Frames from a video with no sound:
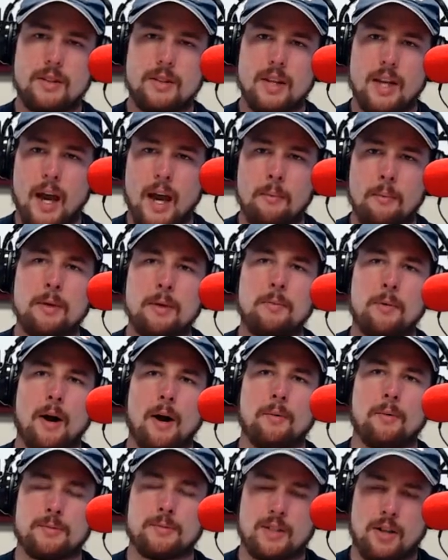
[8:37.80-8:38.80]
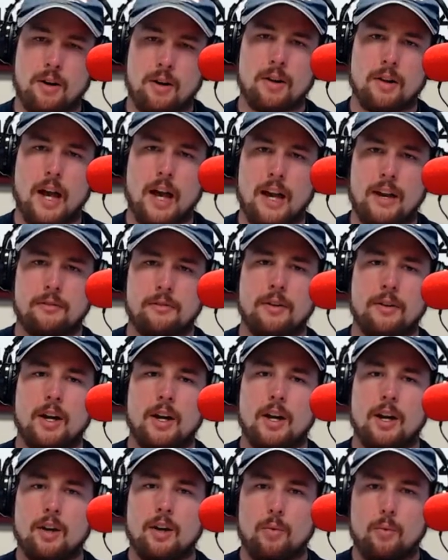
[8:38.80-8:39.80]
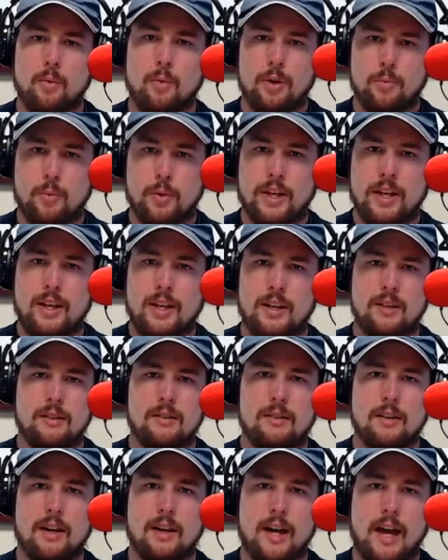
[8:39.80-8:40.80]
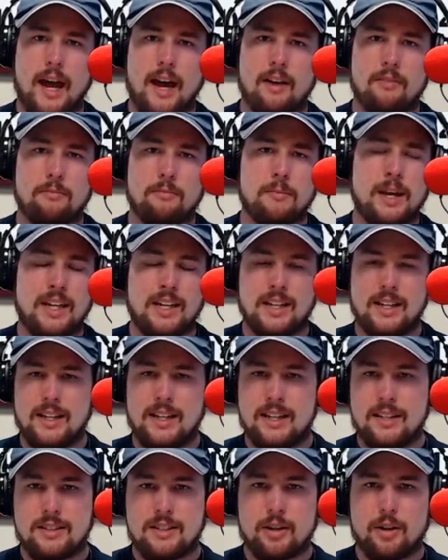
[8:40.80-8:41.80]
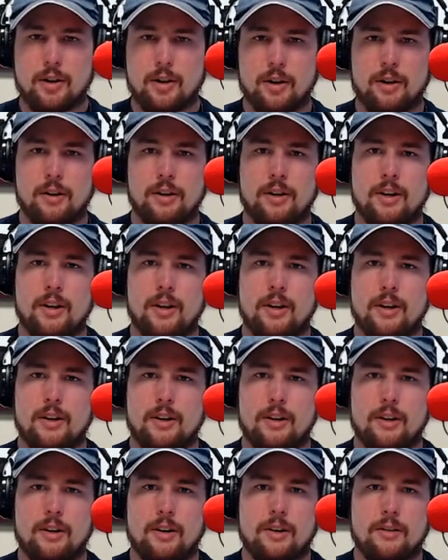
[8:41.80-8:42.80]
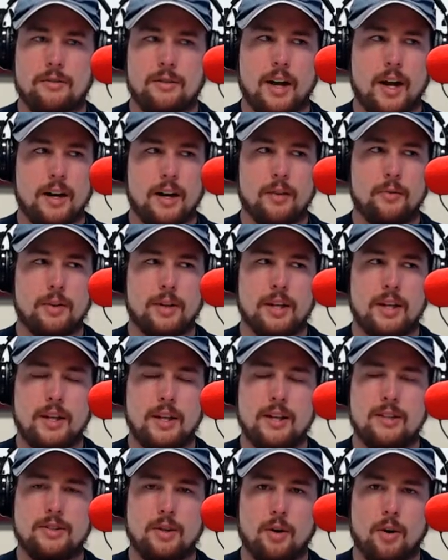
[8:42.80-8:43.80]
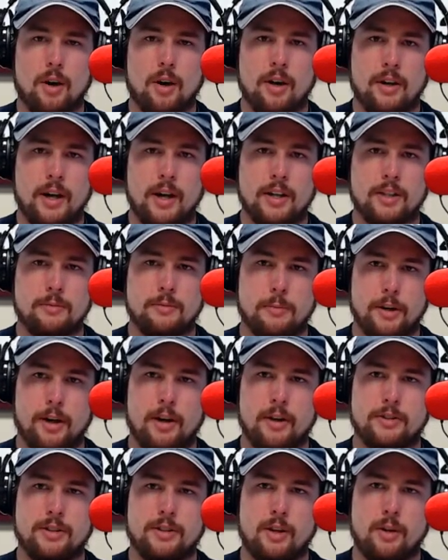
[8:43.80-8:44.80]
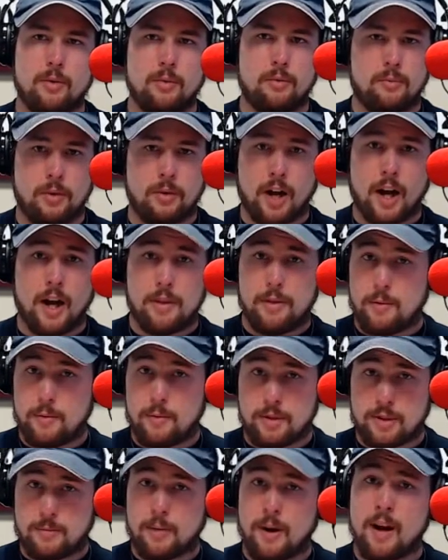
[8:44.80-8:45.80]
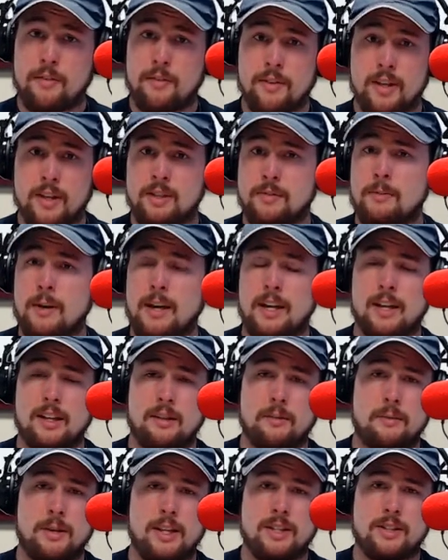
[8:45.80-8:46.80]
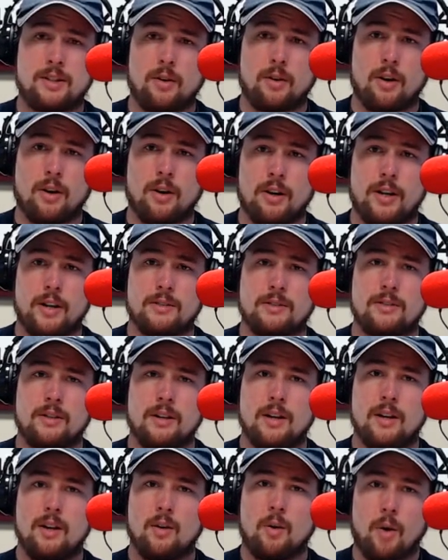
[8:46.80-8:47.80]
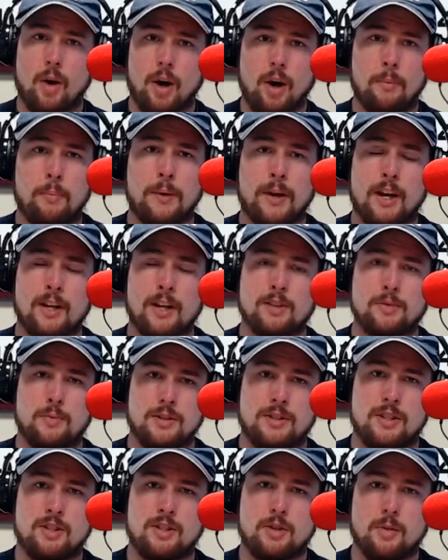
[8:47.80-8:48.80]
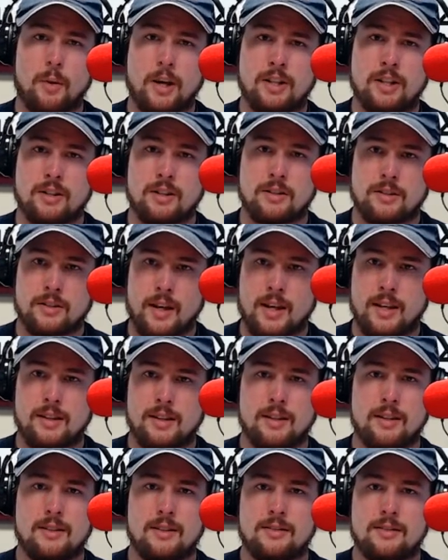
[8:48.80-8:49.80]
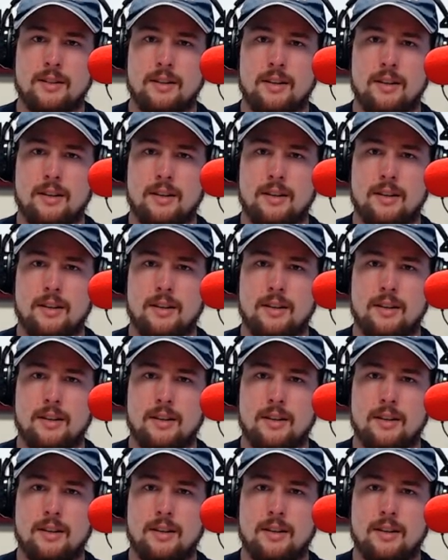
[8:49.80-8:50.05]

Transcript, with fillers: how many problems in our life would we have made easier? Not only easier on us, but also God through His providence making them easier on us or helping us with situations like this.